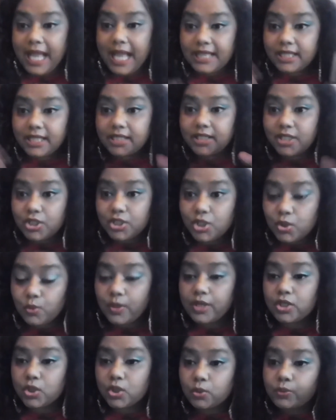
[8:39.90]
And the
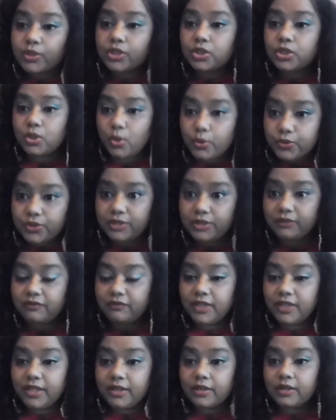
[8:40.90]
situation was so
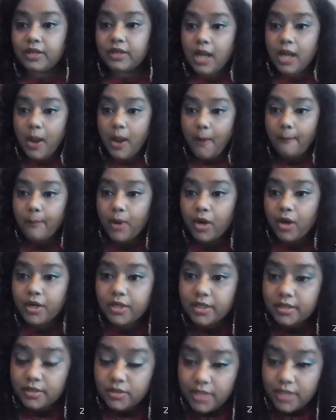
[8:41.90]
severe,
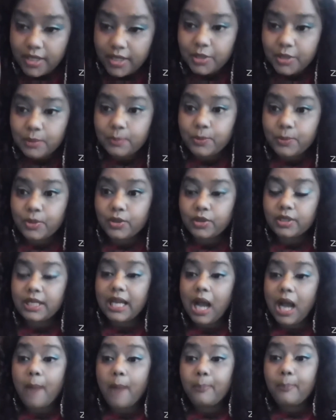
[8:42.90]
Mark Zuckerberg
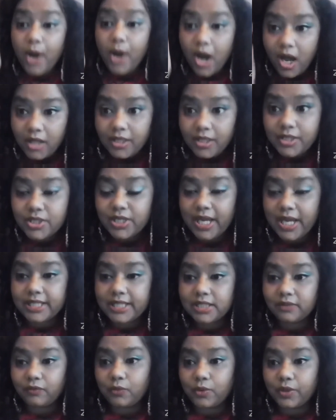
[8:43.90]

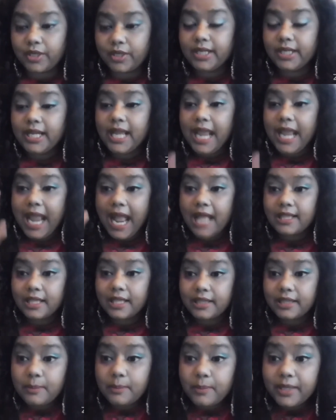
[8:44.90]
apologized for it, and
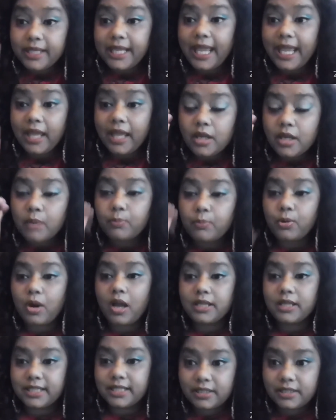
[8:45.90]
then they began a
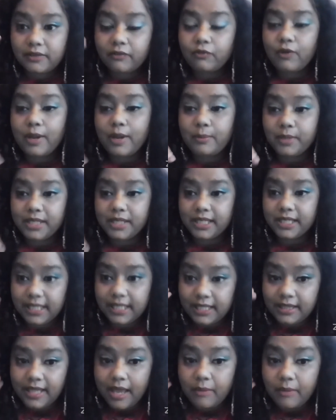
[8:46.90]
process of remedy
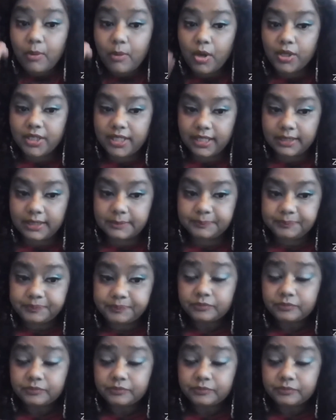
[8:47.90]
in that market.